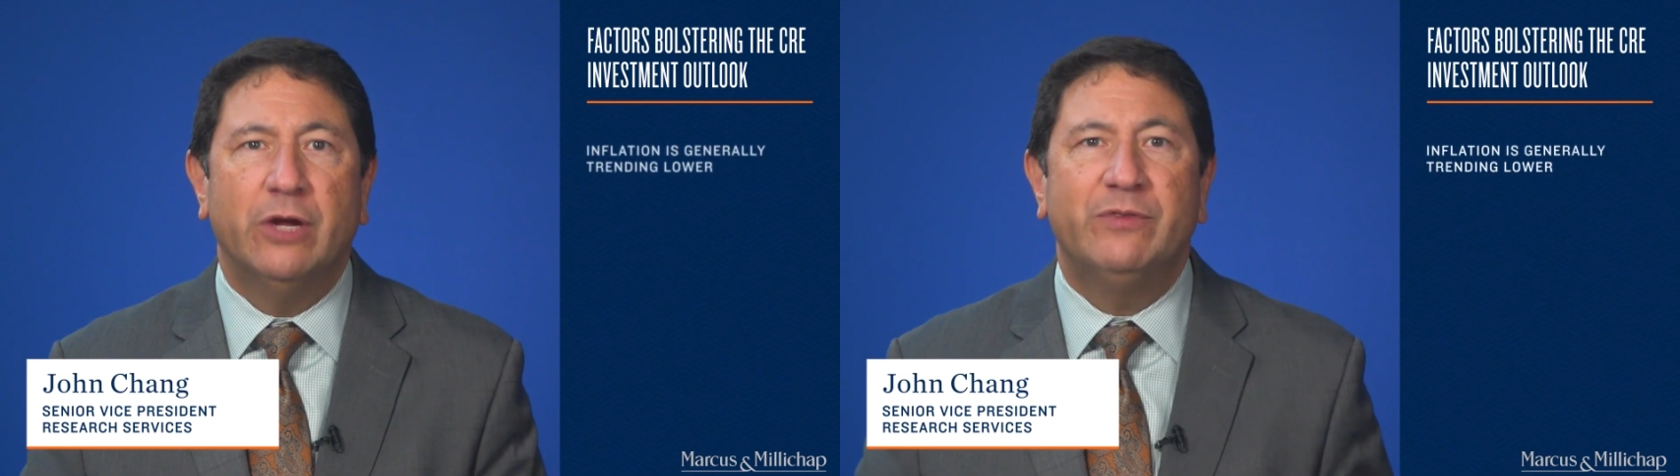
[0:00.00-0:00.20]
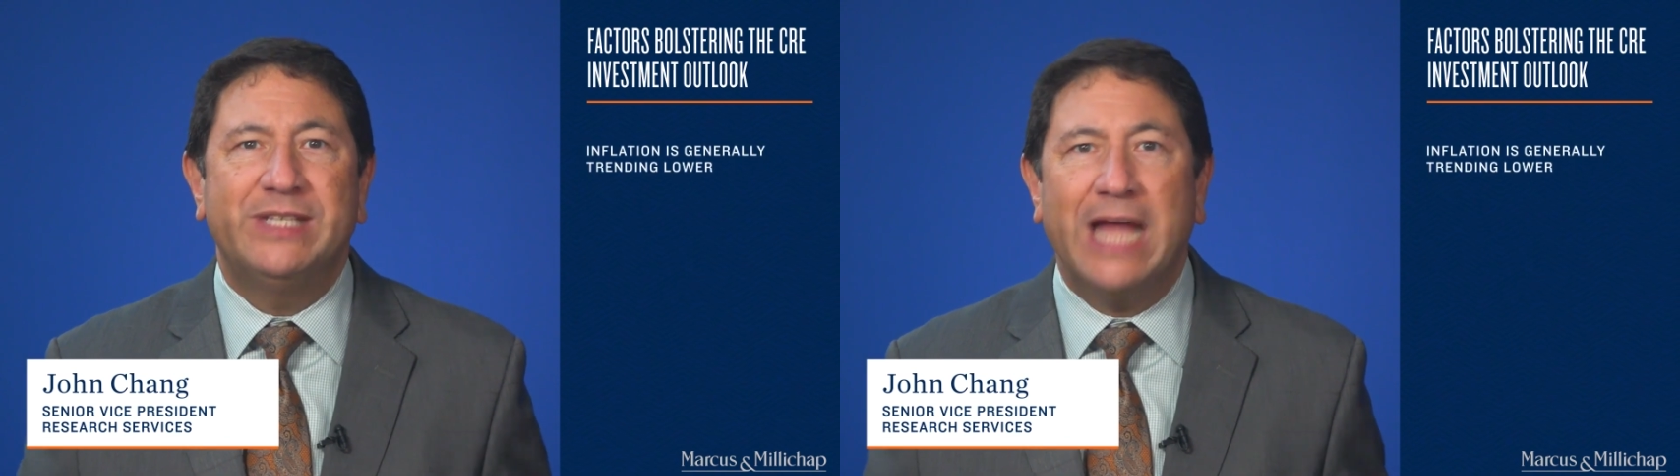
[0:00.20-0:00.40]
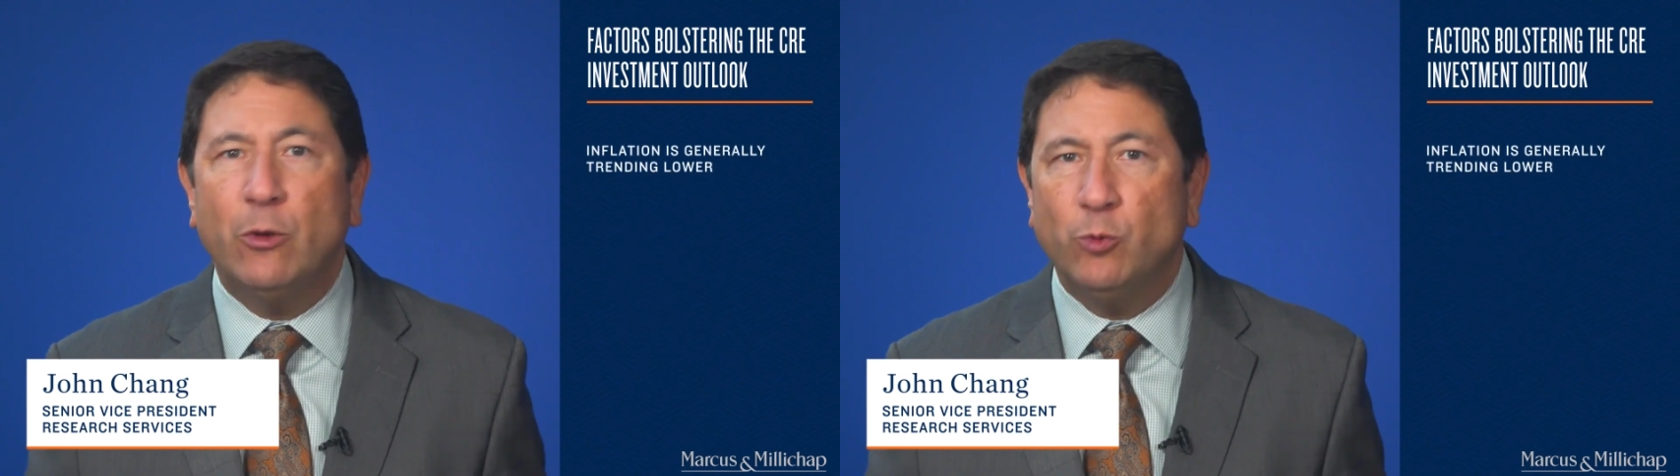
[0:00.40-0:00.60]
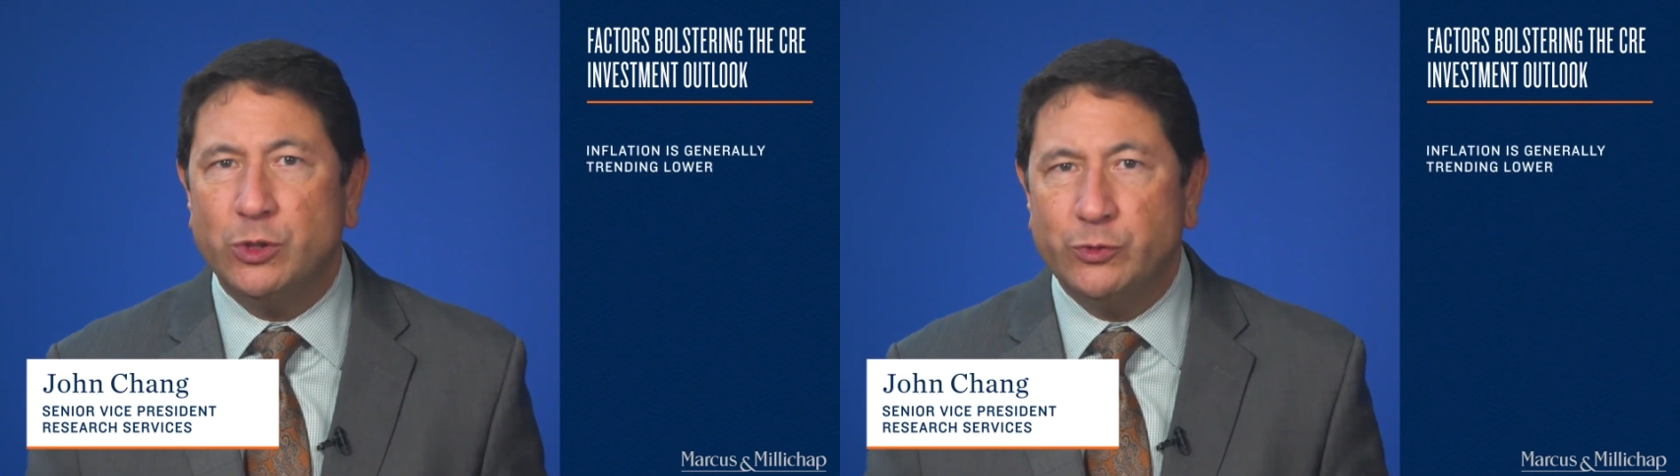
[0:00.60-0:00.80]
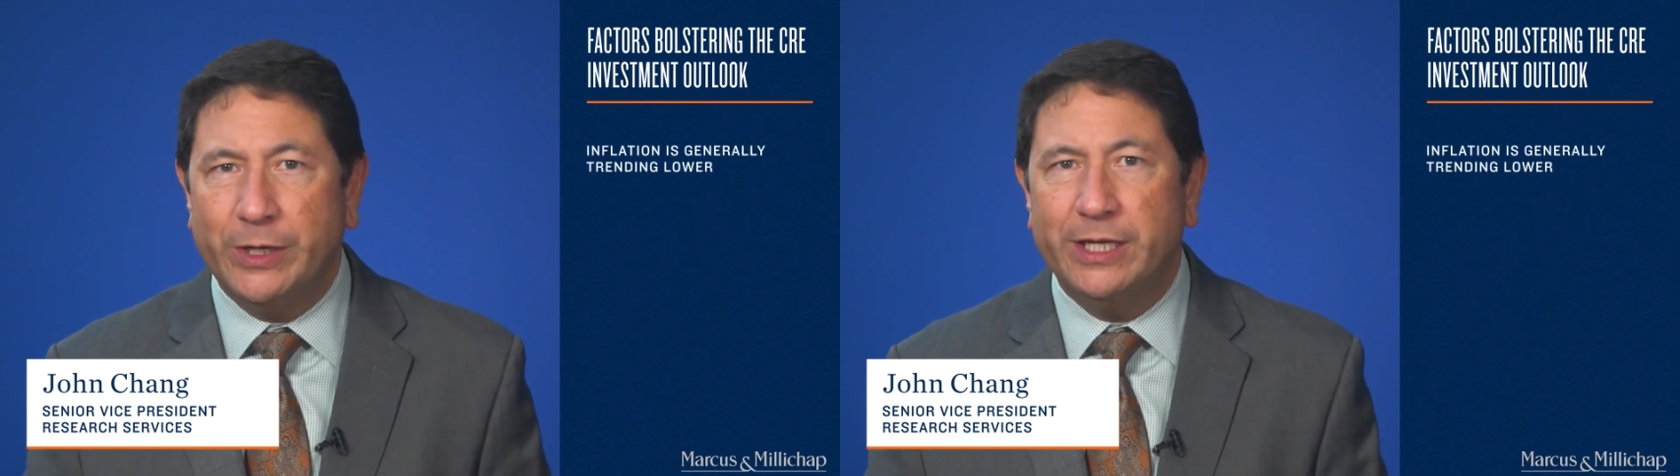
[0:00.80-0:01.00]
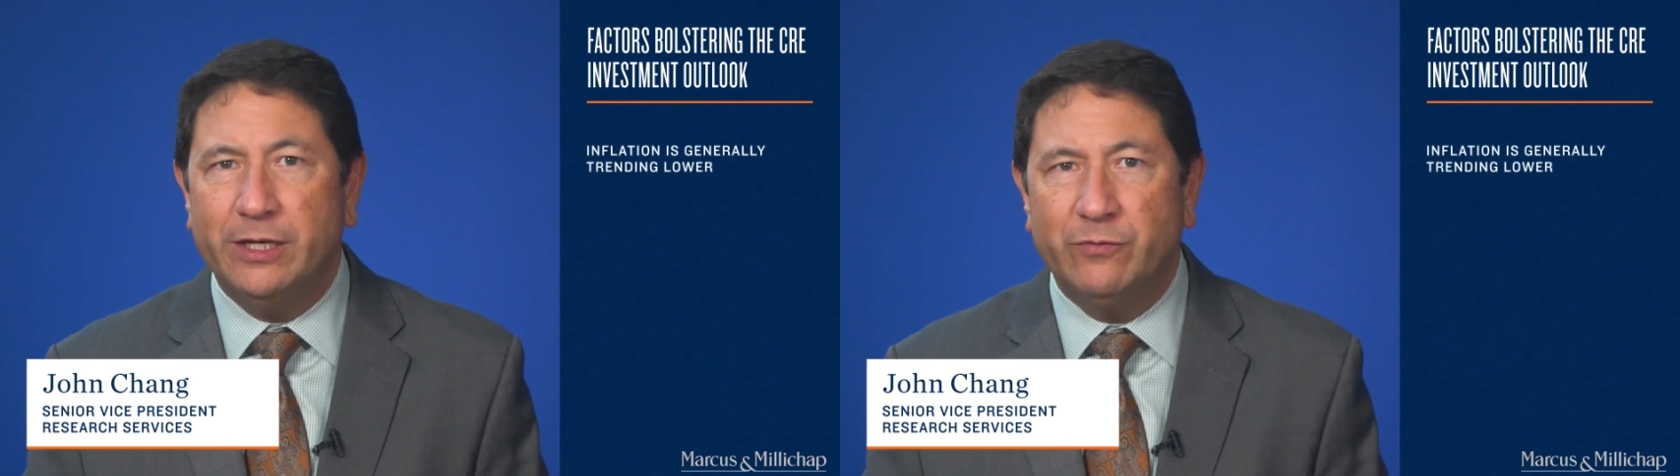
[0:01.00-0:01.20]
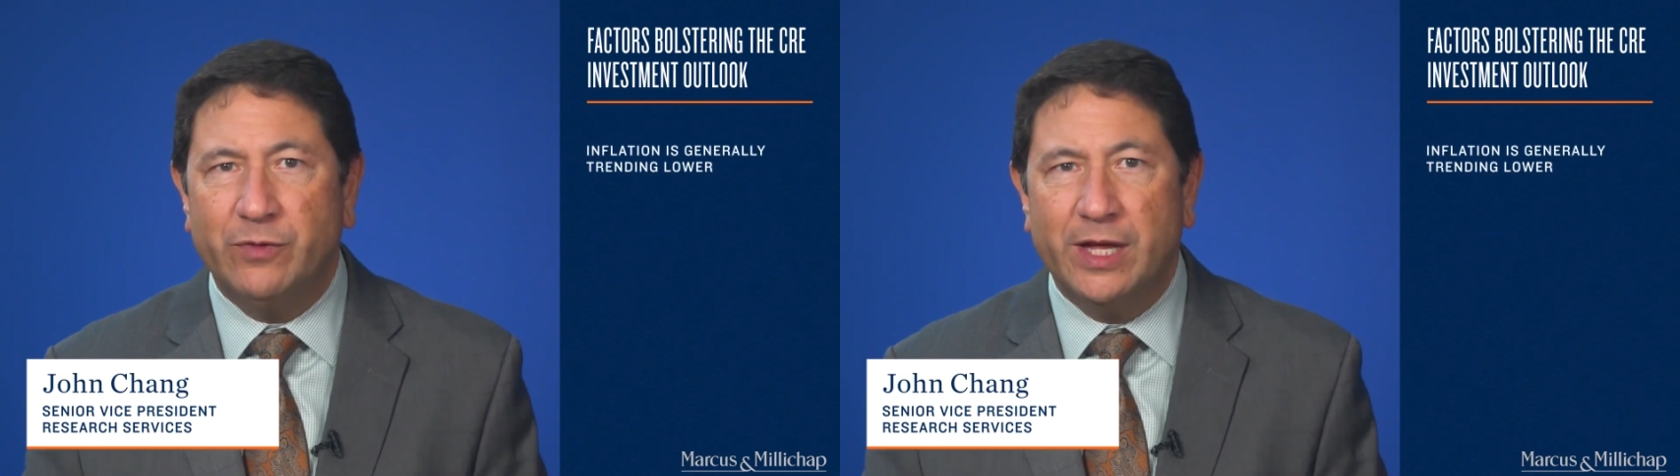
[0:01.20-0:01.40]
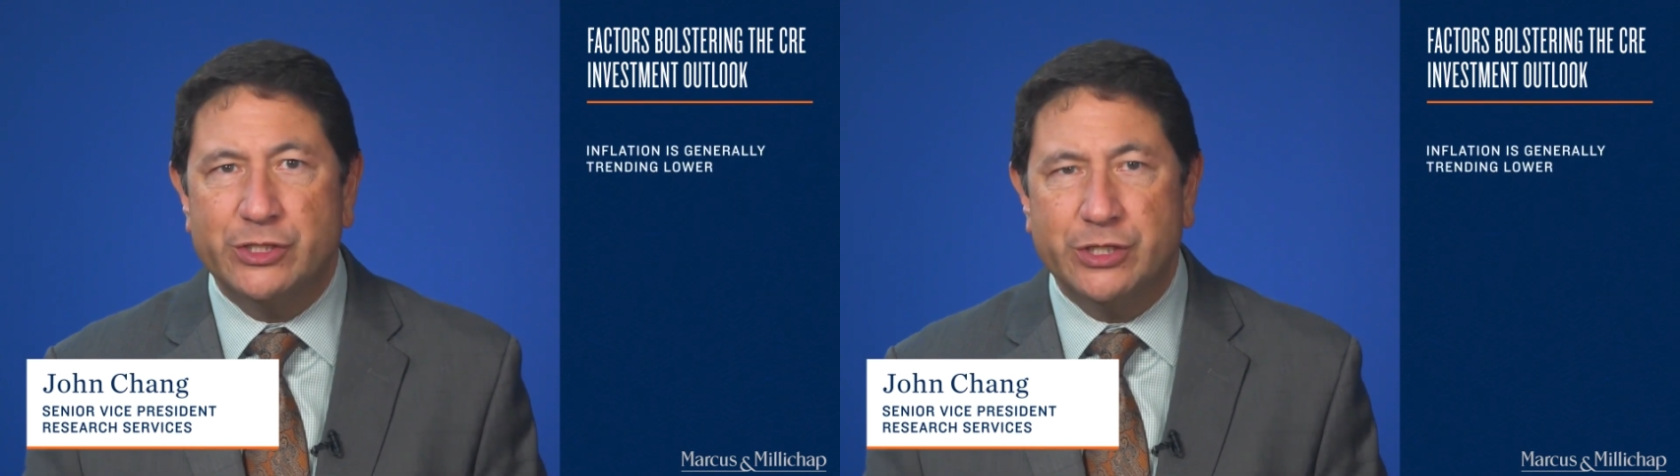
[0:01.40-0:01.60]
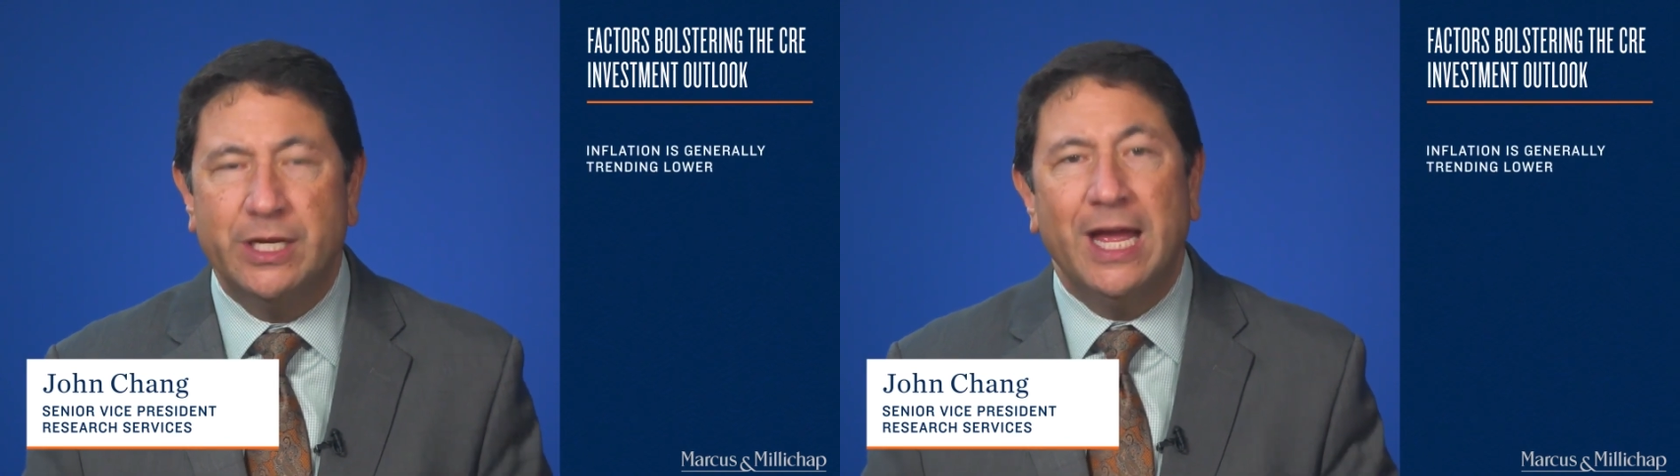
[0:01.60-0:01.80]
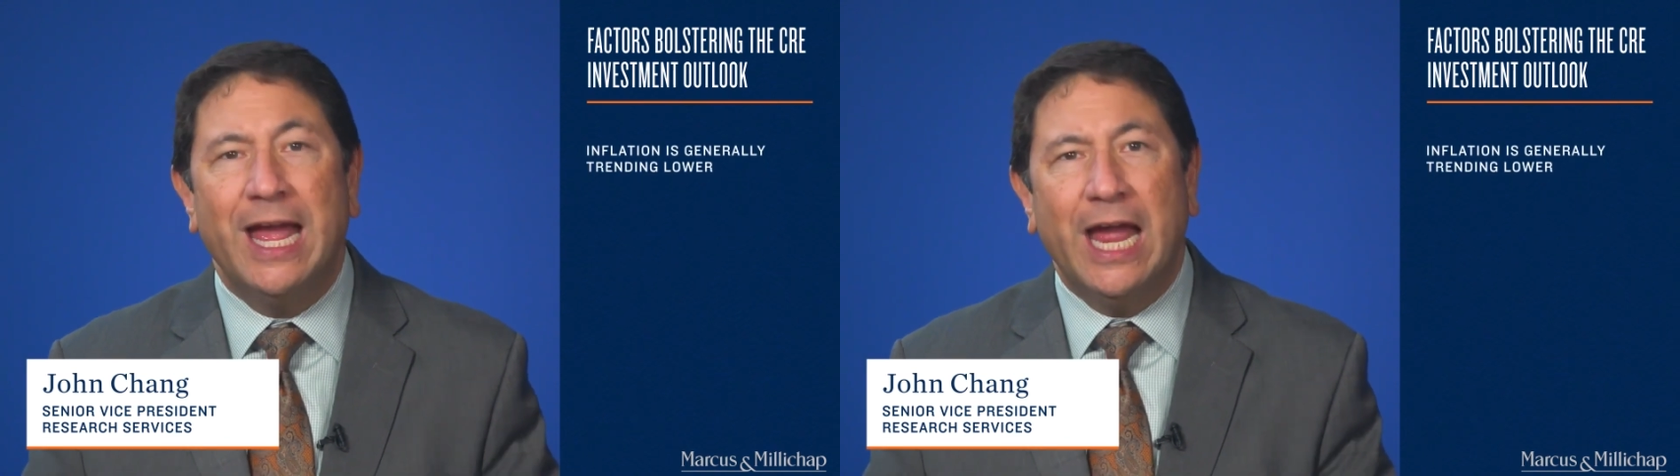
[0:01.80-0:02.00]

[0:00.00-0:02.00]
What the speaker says: of downward trending inflation